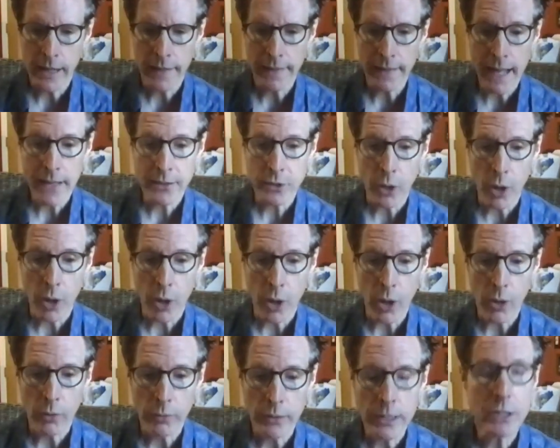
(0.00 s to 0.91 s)
And that's
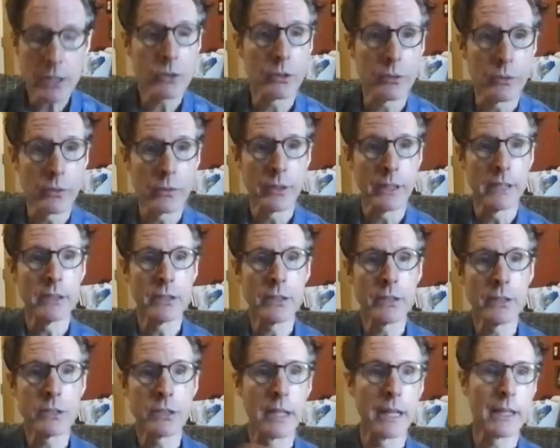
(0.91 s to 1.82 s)
all regional
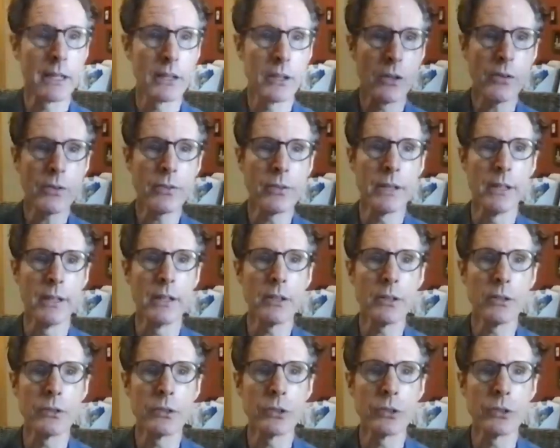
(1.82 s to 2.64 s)
theaters like your theater.